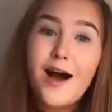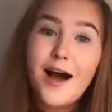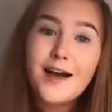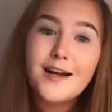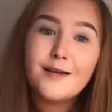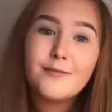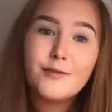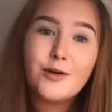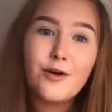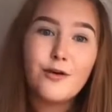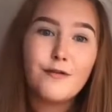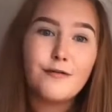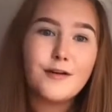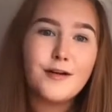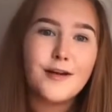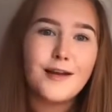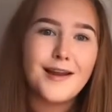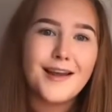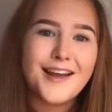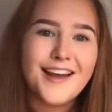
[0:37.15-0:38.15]
I am
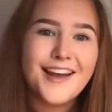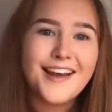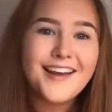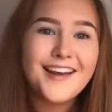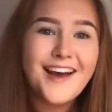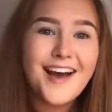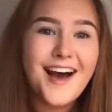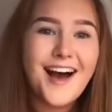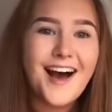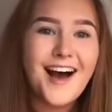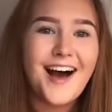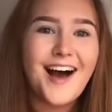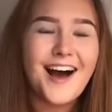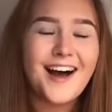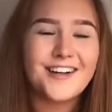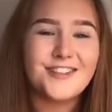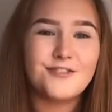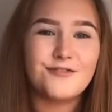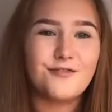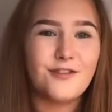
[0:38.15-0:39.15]
currently
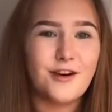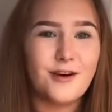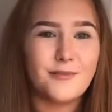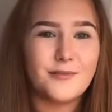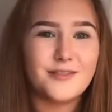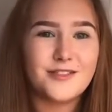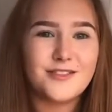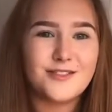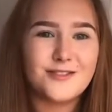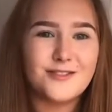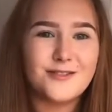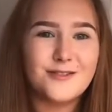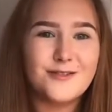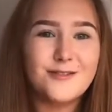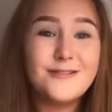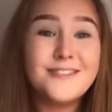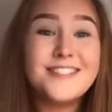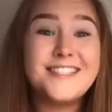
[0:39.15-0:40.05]
at drama school,